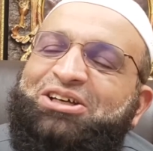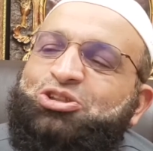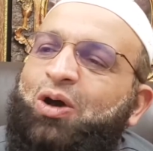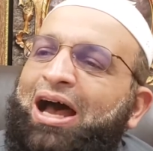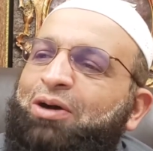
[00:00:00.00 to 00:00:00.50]

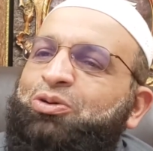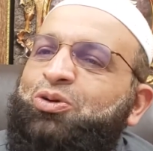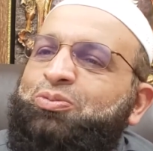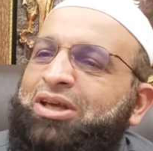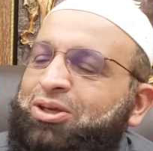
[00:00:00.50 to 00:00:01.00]
So how
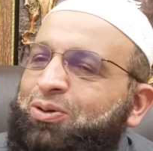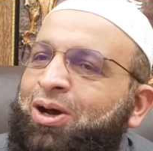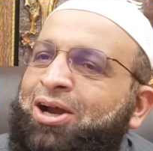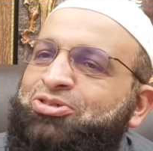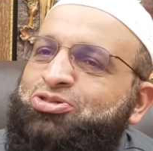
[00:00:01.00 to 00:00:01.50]
you make your
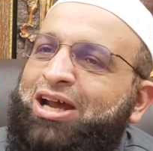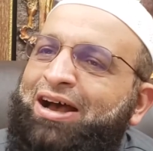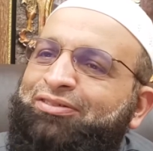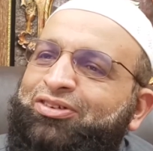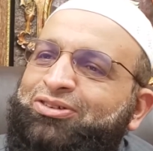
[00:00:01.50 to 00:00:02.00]
heart
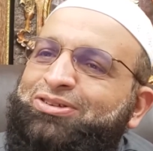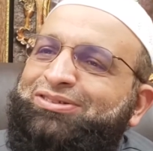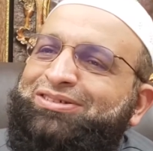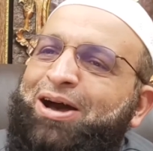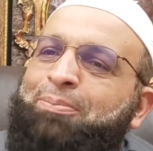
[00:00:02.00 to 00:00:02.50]
travel
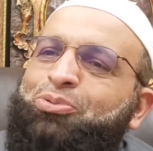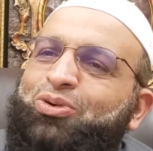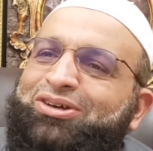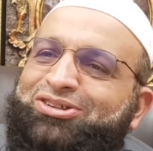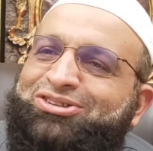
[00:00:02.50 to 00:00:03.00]

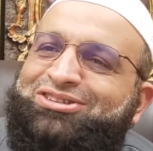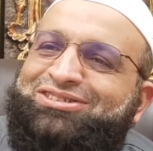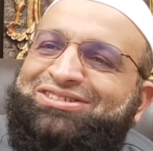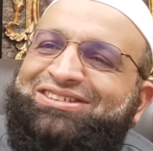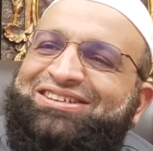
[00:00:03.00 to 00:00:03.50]
upwards
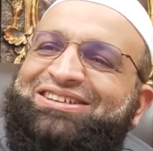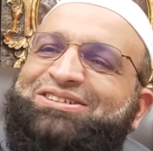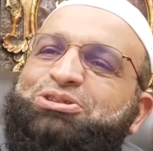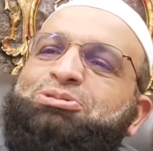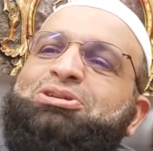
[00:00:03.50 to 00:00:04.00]

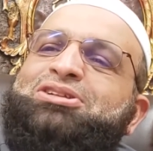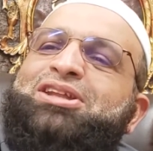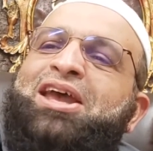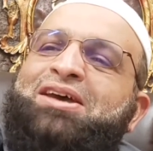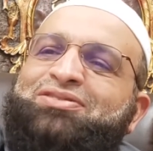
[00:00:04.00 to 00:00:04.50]
toward
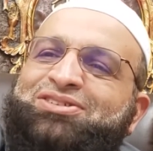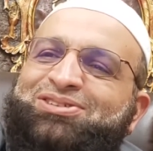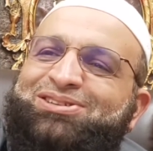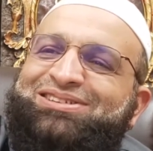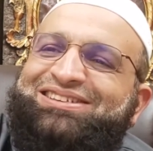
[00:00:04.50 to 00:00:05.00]
the heavens?